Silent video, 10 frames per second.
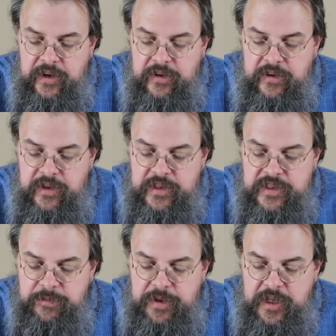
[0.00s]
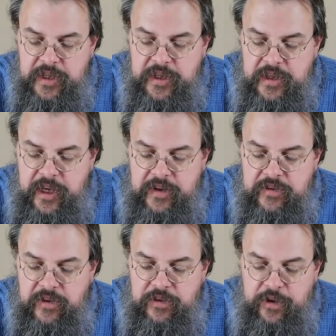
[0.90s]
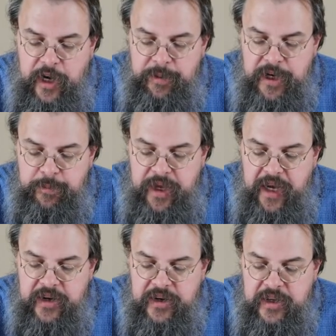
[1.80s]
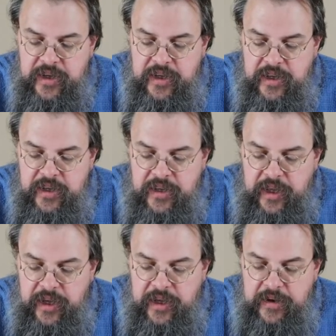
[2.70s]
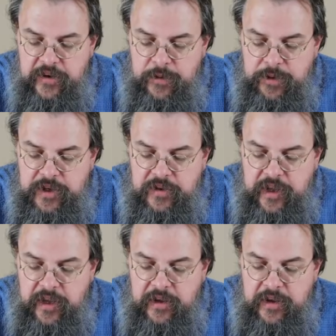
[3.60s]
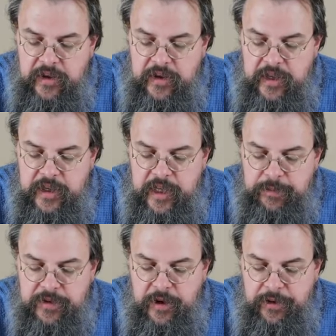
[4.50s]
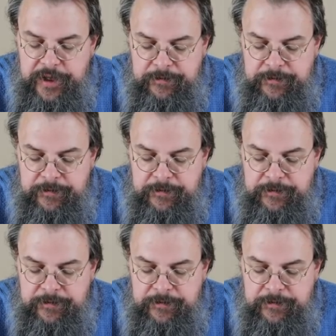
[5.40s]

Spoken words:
So there's something that's describing our pattern, and we just say it keeps going.